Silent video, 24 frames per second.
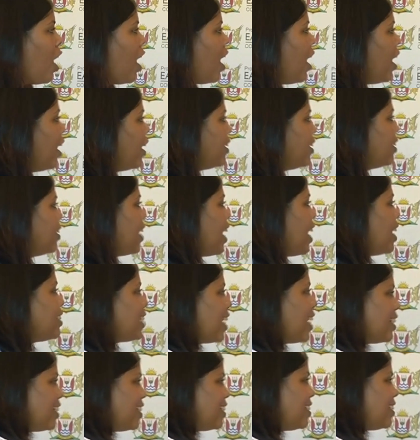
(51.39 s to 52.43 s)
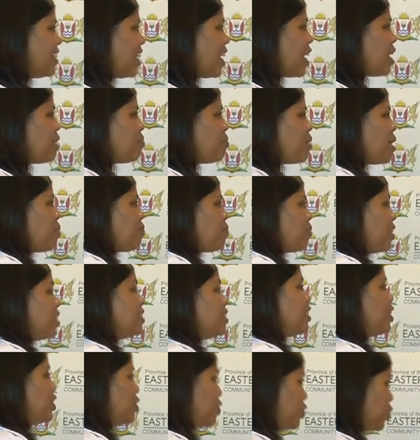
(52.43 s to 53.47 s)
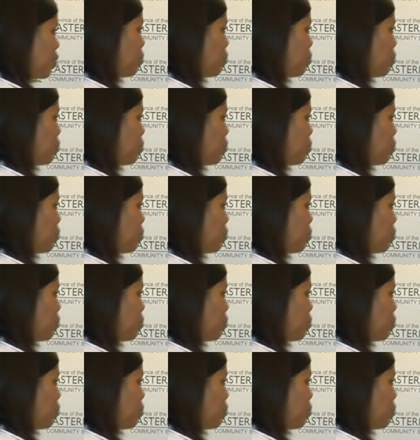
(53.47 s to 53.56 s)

And as I understand, ma'am, this is your